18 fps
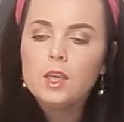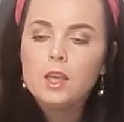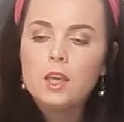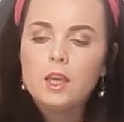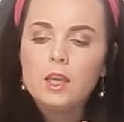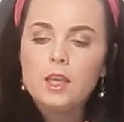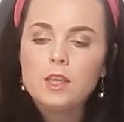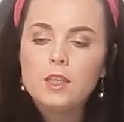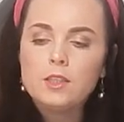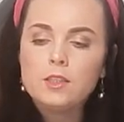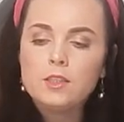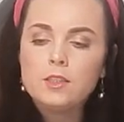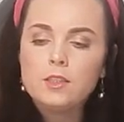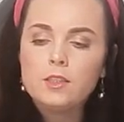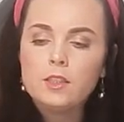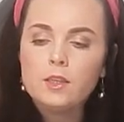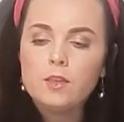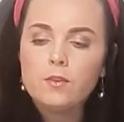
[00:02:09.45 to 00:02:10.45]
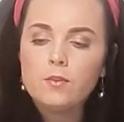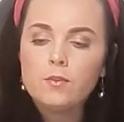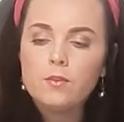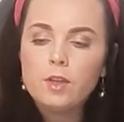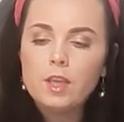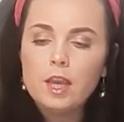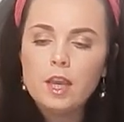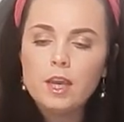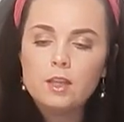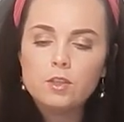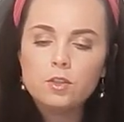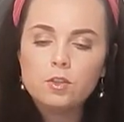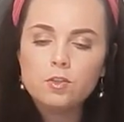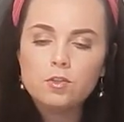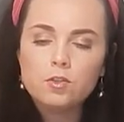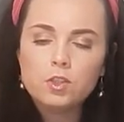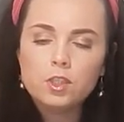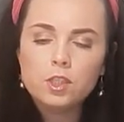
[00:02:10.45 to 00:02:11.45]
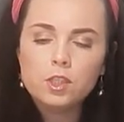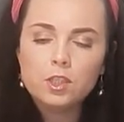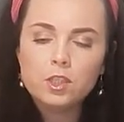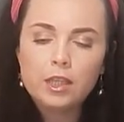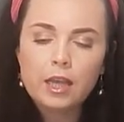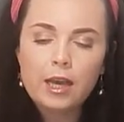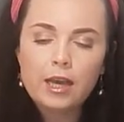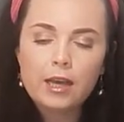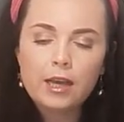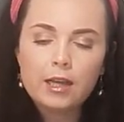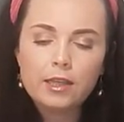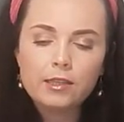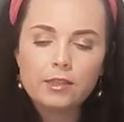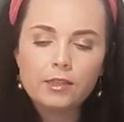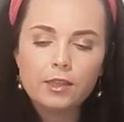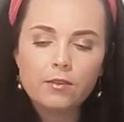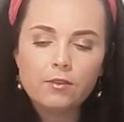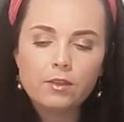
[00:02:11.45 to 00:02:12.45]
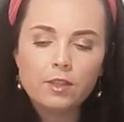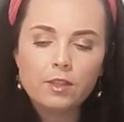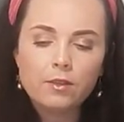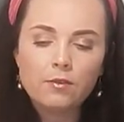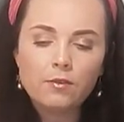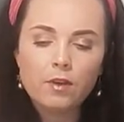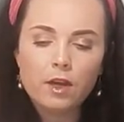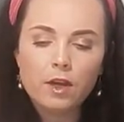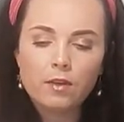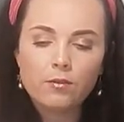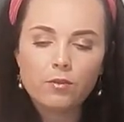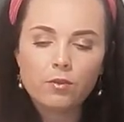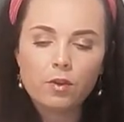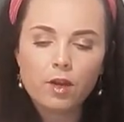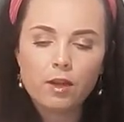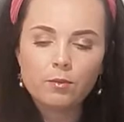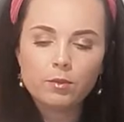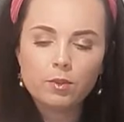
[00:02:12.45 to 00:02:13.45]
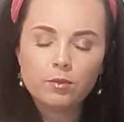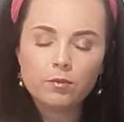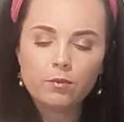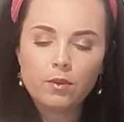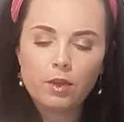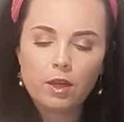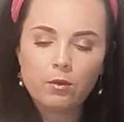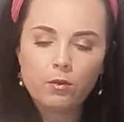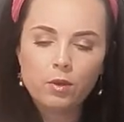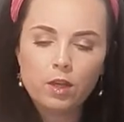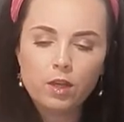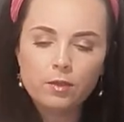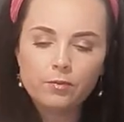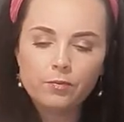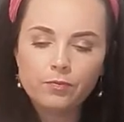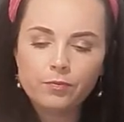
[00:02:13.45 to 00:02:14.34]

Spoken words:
It's 375 grams of flour.